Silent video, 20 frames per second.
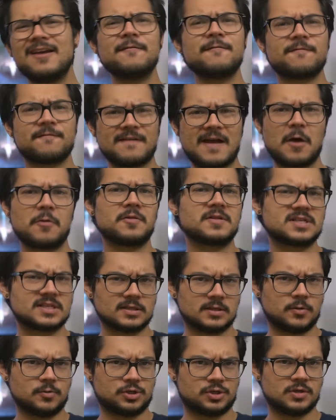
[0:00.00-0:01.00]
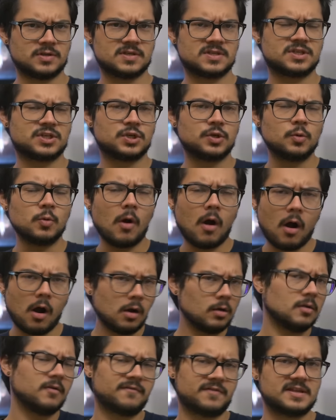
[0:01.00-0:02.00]
have found the solutions to
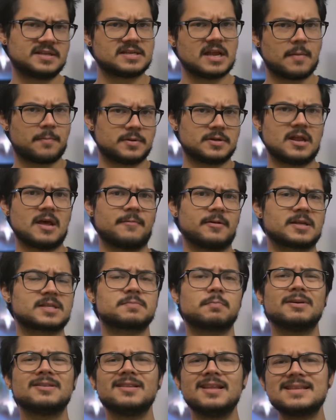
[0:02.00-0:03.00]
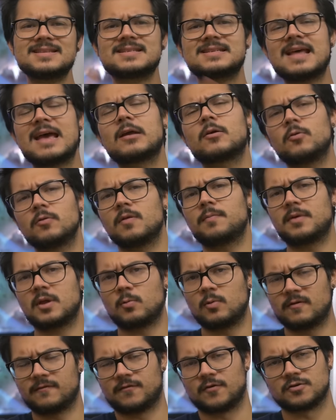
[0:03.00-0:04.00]
all of these epidemics, but let's tackle the big
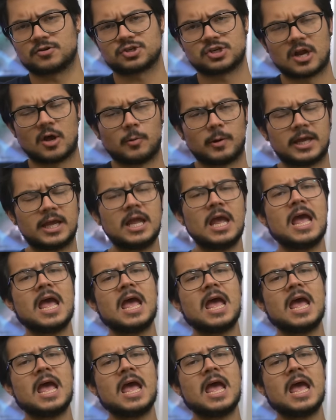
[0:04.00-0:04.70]
one first, shall we?